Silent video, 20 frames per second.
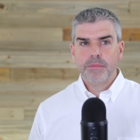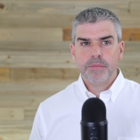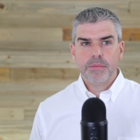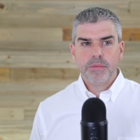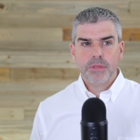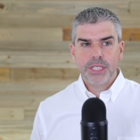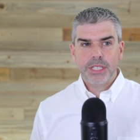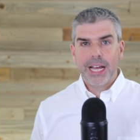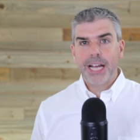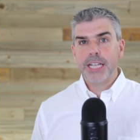
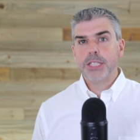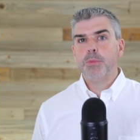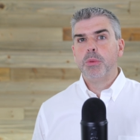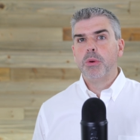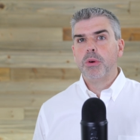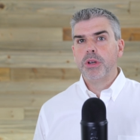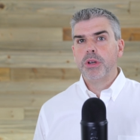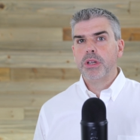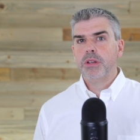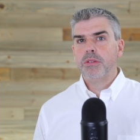
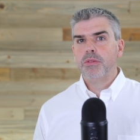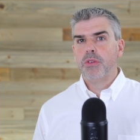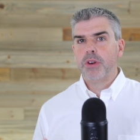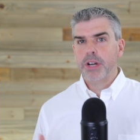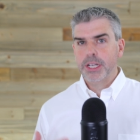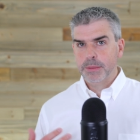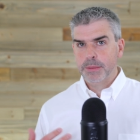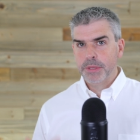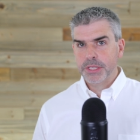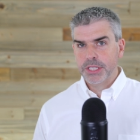dashboard for
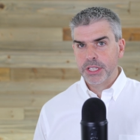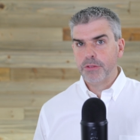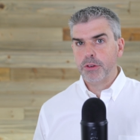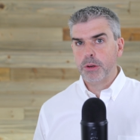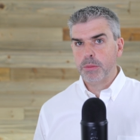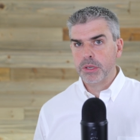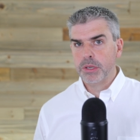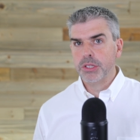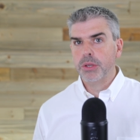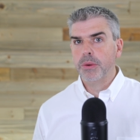a
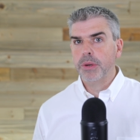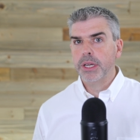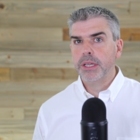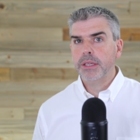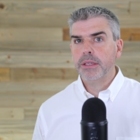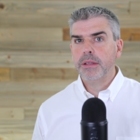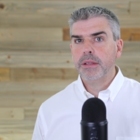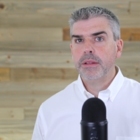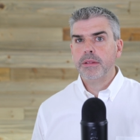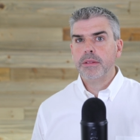specific persona
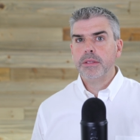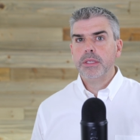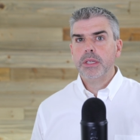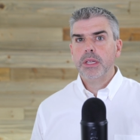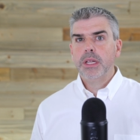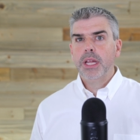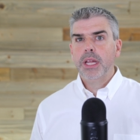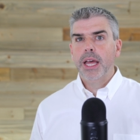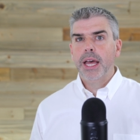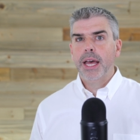
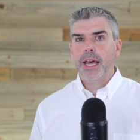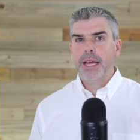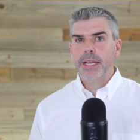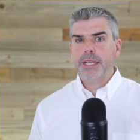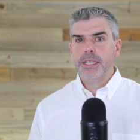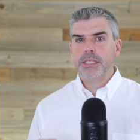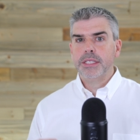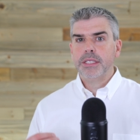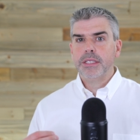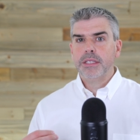
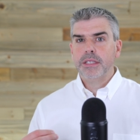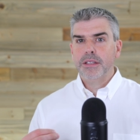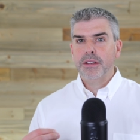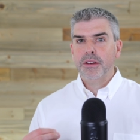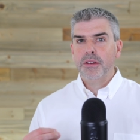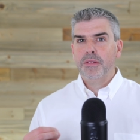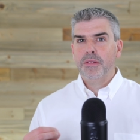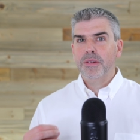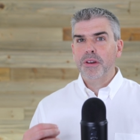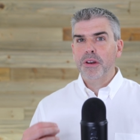and
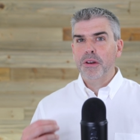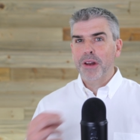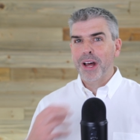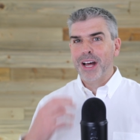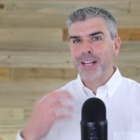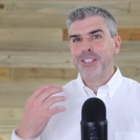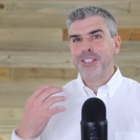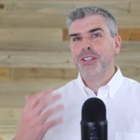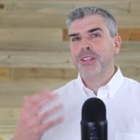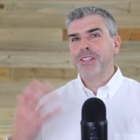
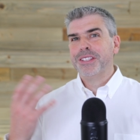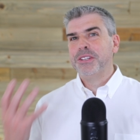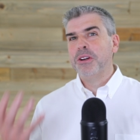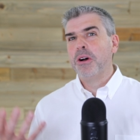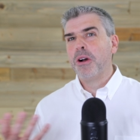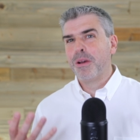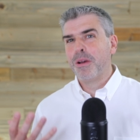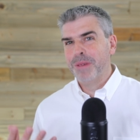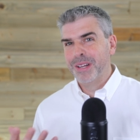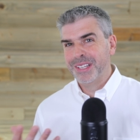not just
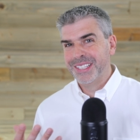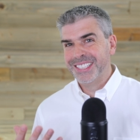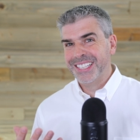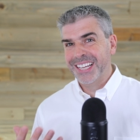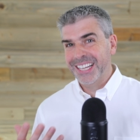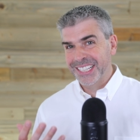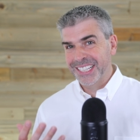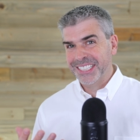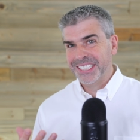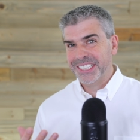talk about
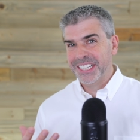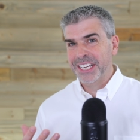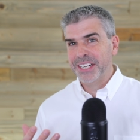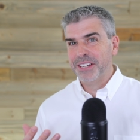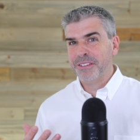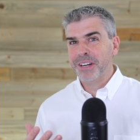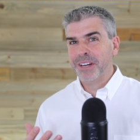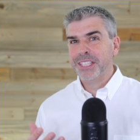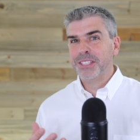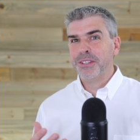sales
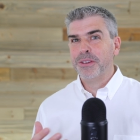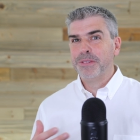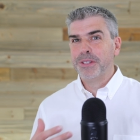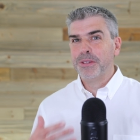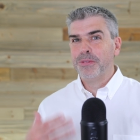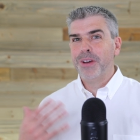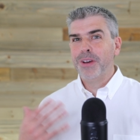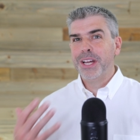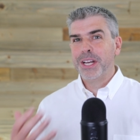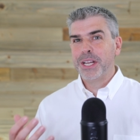data, right? So if it's
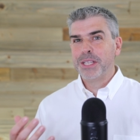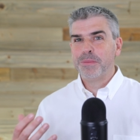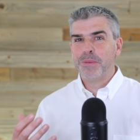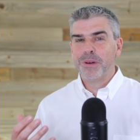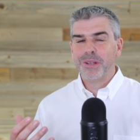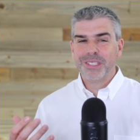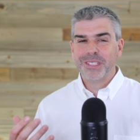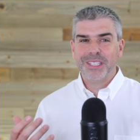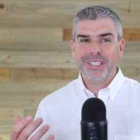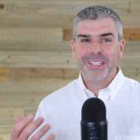the finance
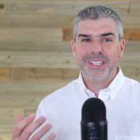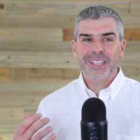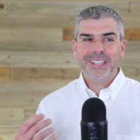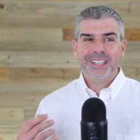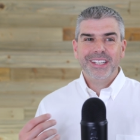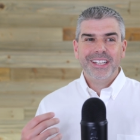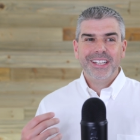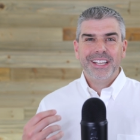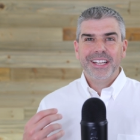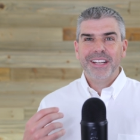person,
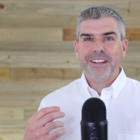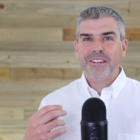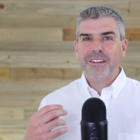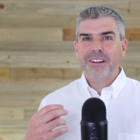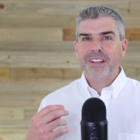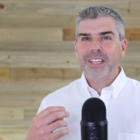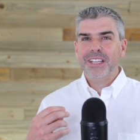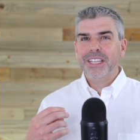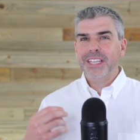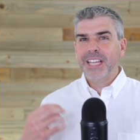
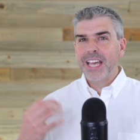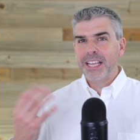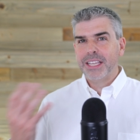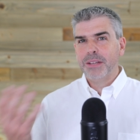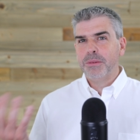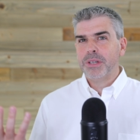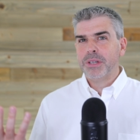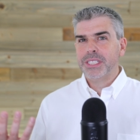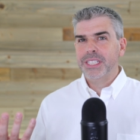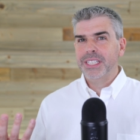yeah,
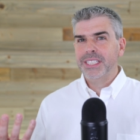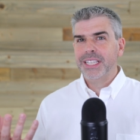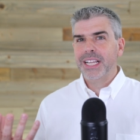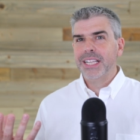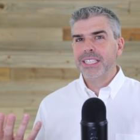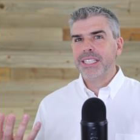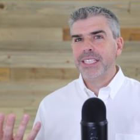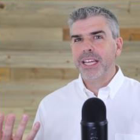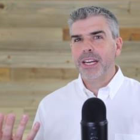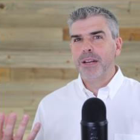they want to see
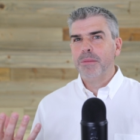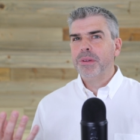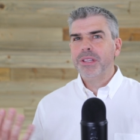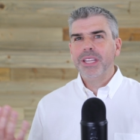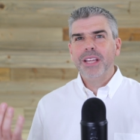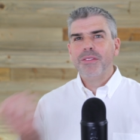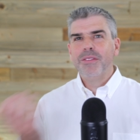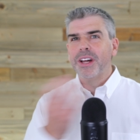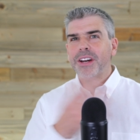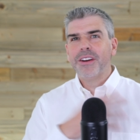sales data, but
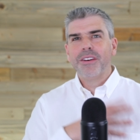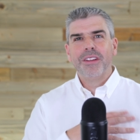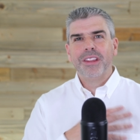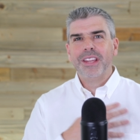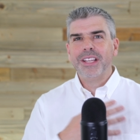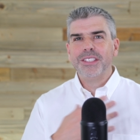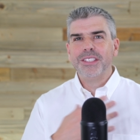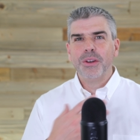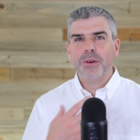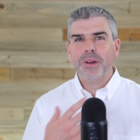they've got other
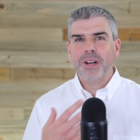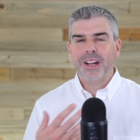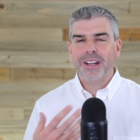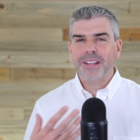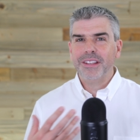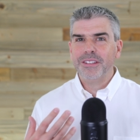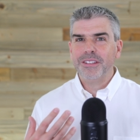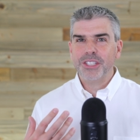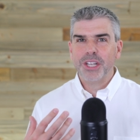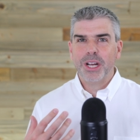things going on
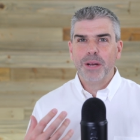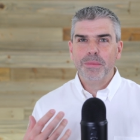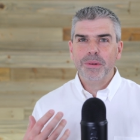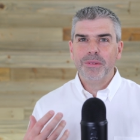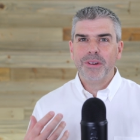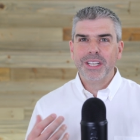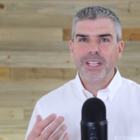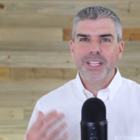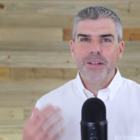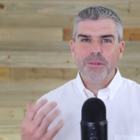in their job,
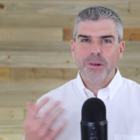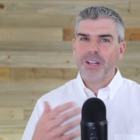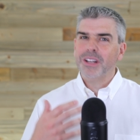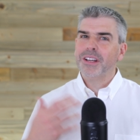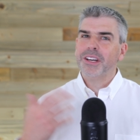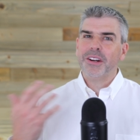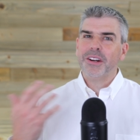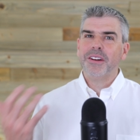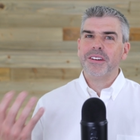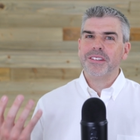right? They want to
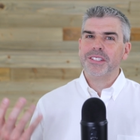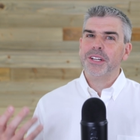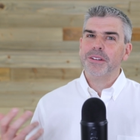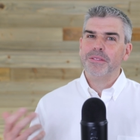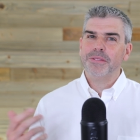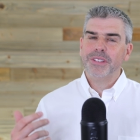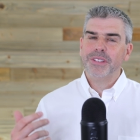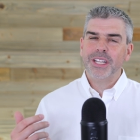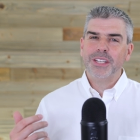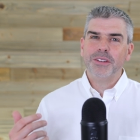look at other
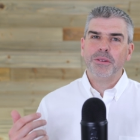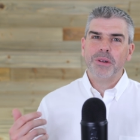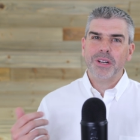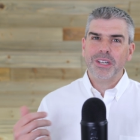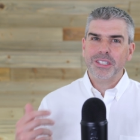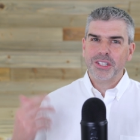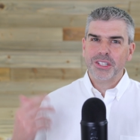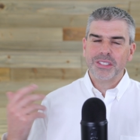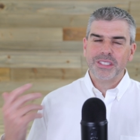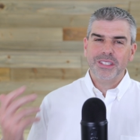stuff. They don't want
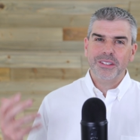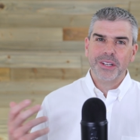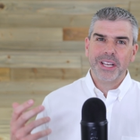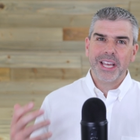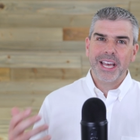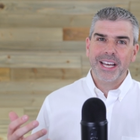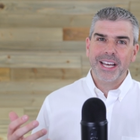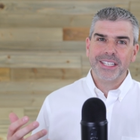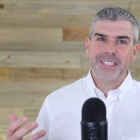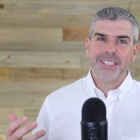to just look
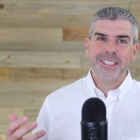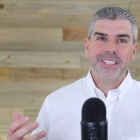at